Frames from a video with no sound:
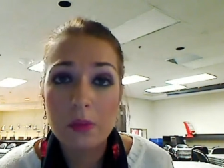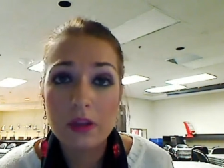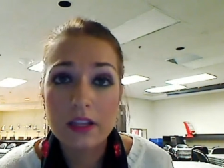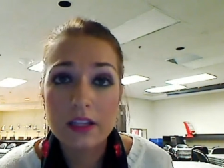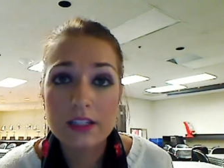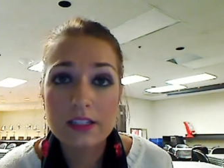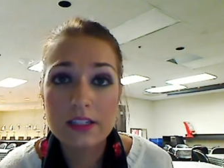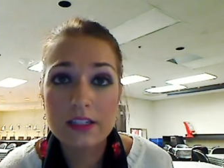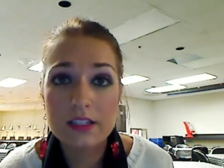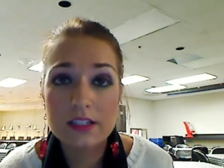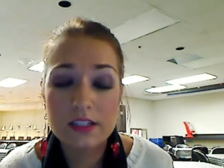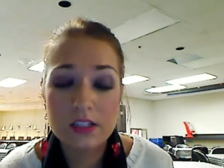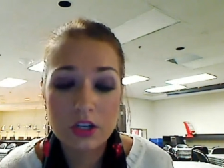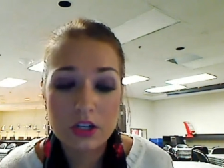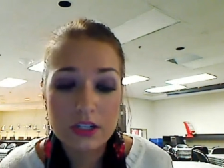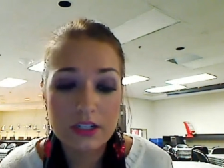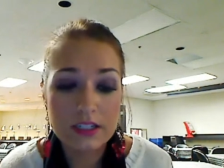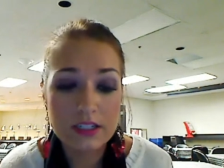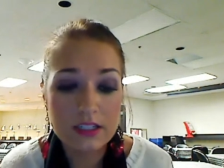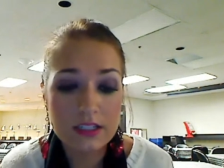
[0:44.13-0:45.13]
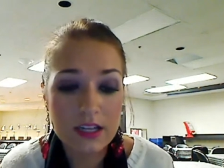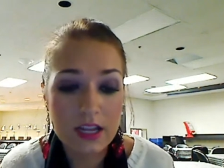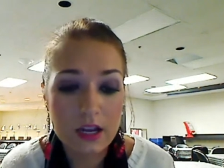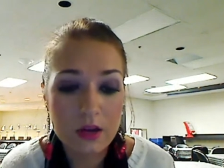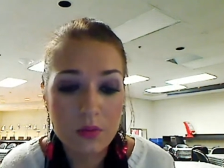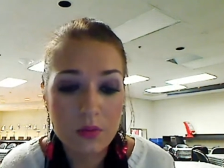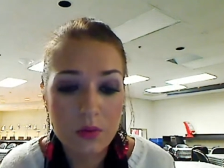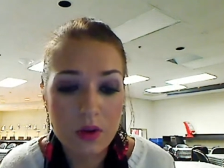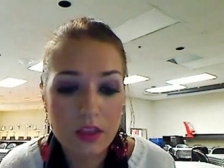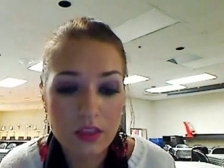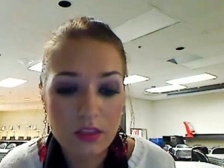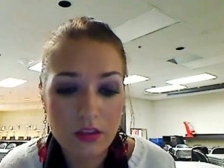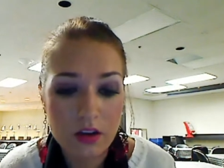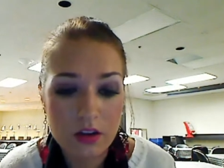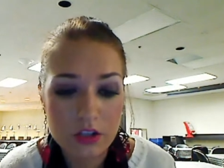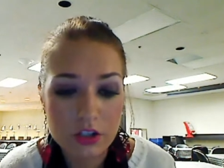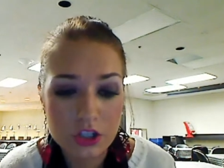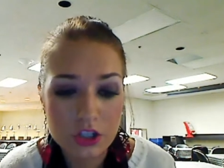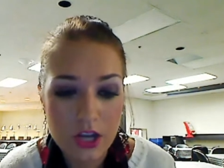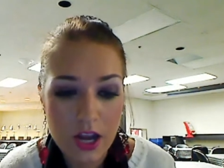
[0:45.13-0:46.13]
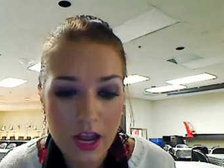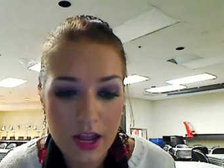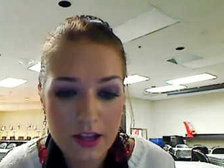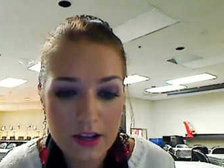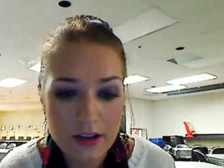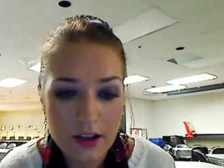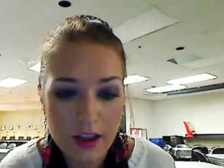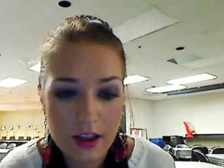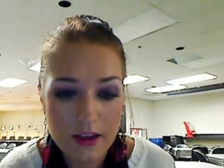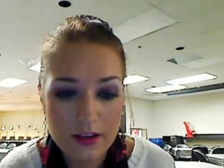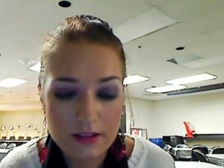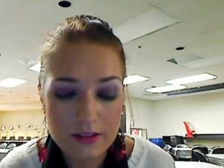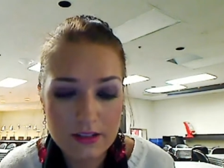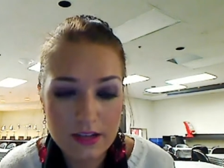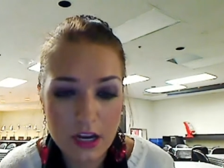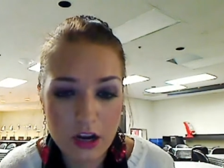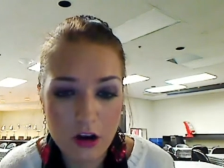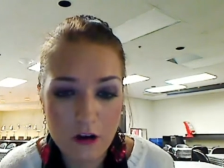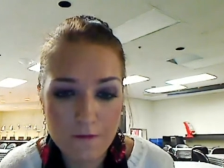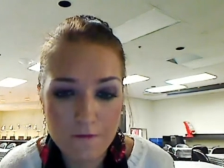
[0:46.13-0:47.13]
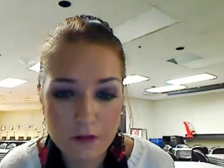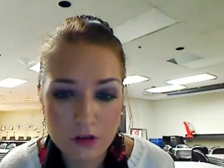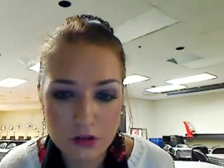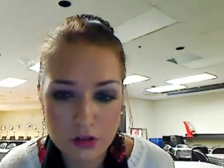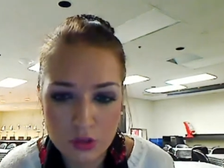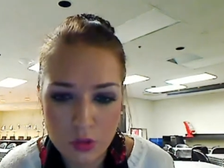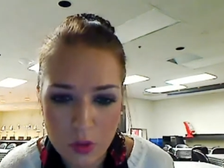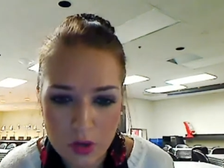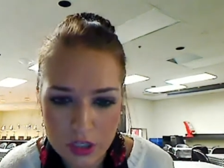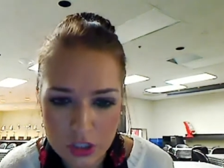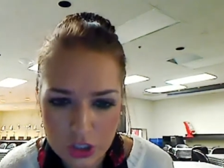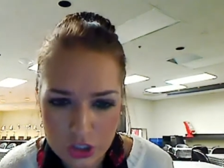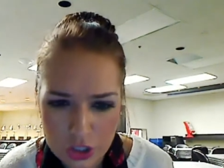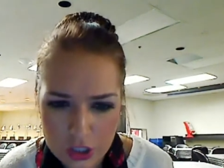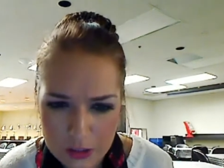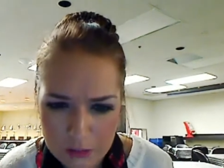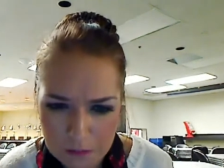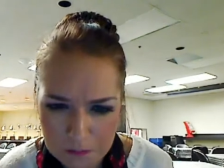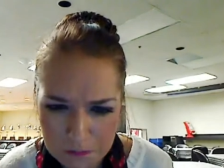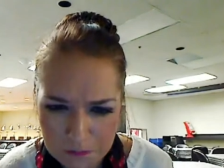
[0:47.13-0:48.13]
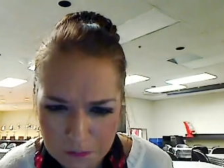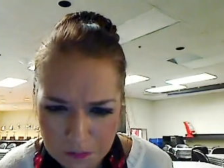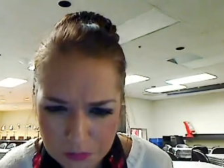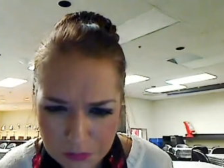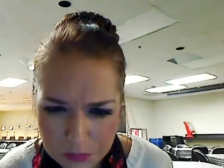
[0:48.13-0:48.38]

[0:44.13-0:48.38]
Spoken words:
But let's get started today with our chat and take our first question.